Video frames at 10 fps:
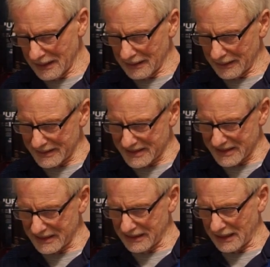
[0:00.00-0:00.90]
Let's
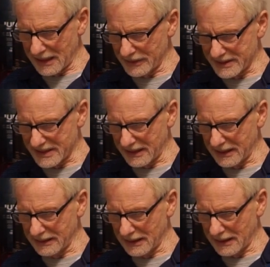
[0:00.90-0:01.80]
see. I would
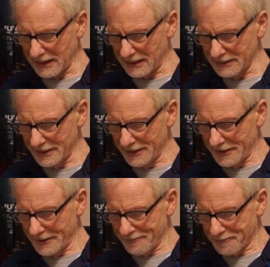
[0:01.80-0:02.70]
say
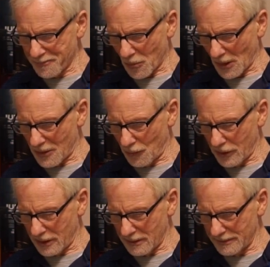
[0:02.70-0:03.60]

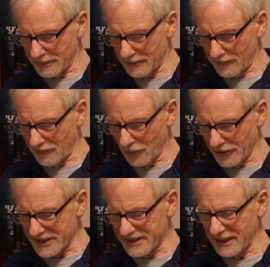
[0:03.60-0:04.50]
we're going
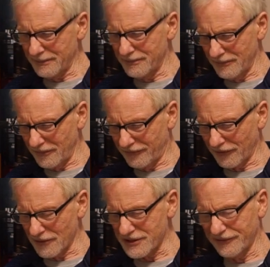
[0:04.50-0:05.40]
to say
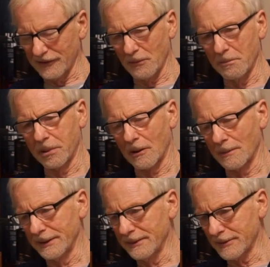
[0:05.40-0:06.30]
first filled
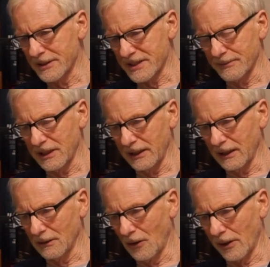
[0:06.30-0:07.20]
bourbon, because I'm getting
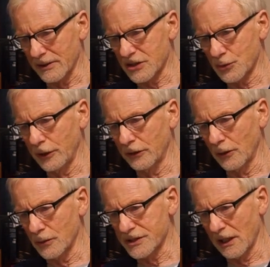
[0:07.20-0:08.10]
a lot of sweeter
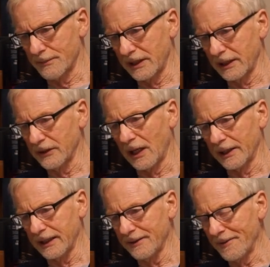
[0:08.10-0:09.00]
notes now. I'm getting the
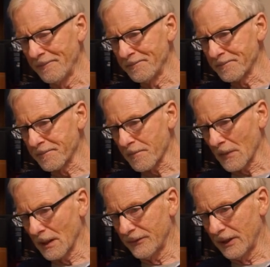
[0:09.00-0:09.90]
honey.
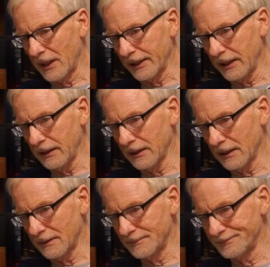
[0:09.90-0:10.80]
The honey. I